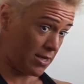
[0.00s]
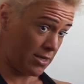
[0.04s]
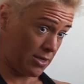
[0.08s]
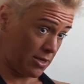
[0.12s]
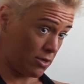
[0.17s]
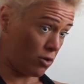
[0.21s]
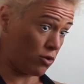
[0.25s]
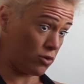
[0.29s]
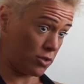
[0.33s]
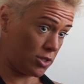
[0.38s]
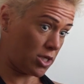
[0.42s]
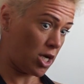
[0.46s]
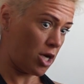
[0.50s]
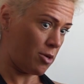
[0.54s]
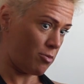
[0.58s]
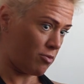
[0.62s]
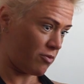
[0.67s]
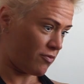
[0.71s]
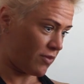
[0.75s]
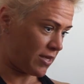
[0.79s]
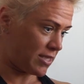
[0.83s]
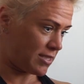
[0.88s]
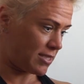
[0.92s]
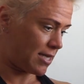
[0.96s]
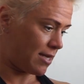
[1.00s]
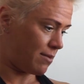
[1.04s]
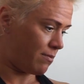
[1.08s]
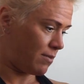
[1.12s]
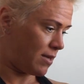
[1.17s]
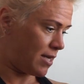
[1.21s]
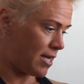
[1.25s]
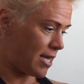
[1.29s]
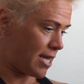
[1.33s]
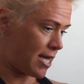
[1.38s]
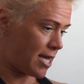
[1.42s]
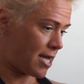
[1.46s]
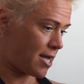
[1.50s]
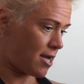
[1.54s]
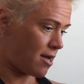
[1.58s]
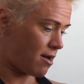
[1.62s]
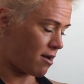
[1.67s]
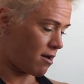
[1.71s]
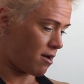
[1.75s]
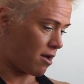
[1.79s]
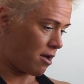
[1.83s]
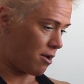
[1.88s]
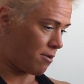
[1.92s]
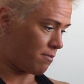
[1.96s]
In the October of that same year,
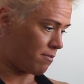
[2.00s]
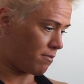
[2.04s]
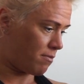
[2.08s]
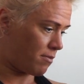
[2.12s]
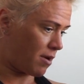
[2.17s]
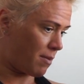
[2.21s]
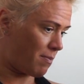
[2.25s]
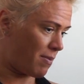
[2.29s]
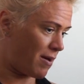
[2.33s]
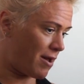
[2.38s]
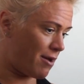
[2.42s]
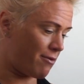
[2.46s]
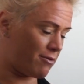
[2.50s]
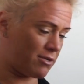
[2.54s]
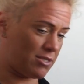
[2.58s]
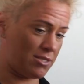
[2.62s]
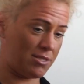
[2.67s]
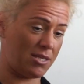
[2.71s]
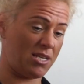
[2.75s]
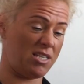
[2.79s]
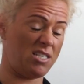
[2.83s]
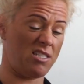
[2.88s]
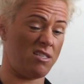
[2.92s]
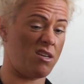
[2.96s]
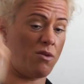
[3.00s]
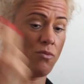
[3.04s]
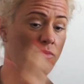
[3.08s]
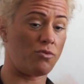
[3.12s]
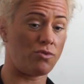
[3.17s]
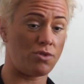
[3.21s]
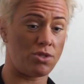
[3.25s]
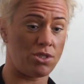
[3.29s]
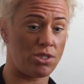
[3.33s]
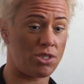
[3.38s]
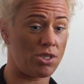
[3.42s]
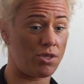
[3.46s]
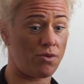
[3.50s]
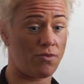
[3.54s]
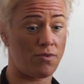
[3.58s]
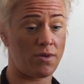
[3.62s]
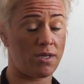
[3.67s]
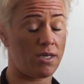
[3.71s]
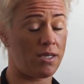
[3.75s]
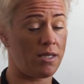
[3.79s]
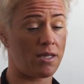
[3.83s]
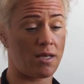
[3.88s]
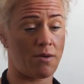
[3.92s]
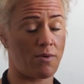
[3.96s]
my parents, they didn't know what to do
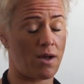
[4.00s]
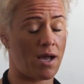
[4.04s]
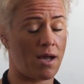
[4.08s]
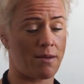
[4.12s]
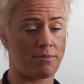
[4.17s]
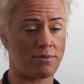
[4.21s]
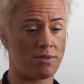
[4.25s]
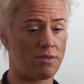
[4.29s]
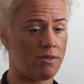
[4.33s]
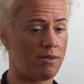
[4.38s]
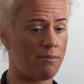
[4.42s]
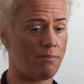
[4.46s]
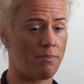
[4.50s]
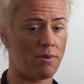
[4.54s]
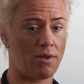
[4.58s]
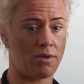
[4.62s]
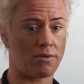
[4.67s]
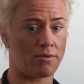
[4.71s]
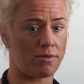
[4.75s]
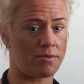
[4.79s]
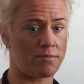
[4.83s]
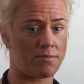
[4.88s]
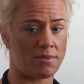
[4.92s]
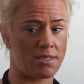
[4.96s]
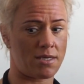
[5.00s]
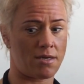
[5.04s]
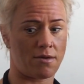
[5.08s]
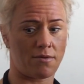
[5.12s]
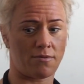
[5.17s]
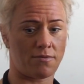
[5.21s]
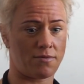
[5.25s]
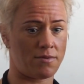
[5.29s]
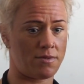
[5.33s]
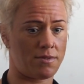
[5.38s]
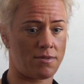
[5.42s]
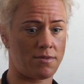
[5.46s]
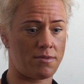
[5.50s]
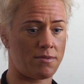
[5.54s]
really. They were absolutely beyond themselves.